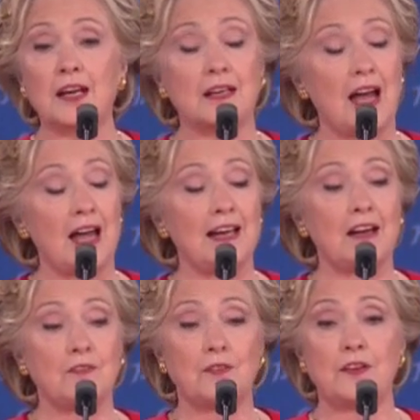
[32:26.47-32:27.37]
And I
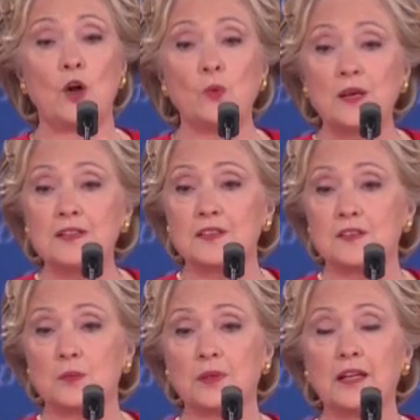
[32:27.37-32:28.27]
have no reason
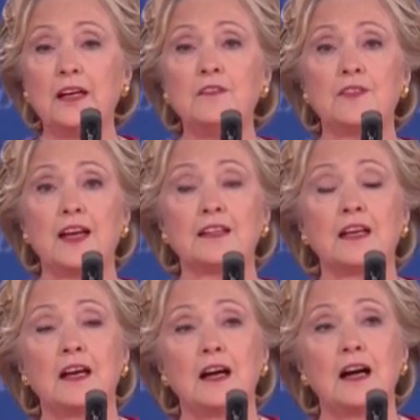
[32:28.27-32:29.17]
to believe that
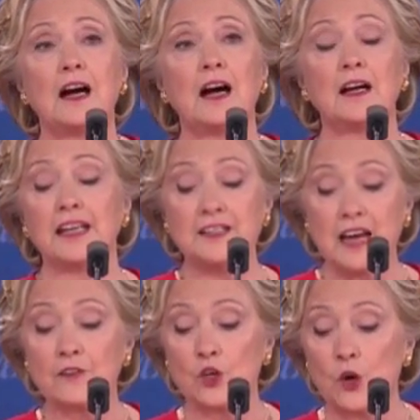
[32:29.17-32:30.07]
he's
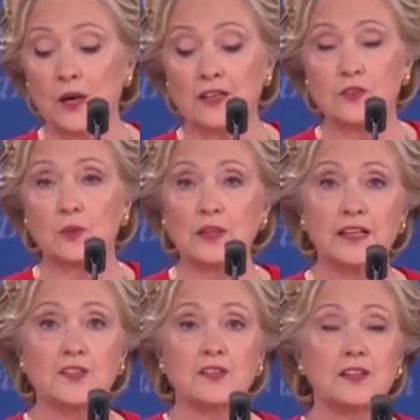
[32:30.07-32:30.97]
ever going to
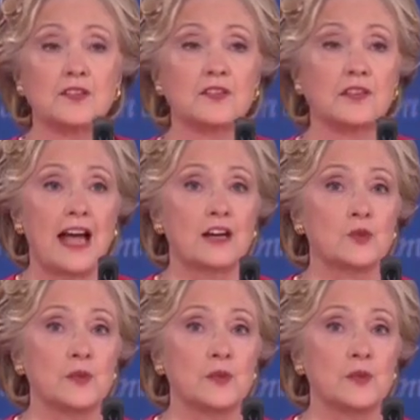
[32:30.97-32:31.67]
release his tax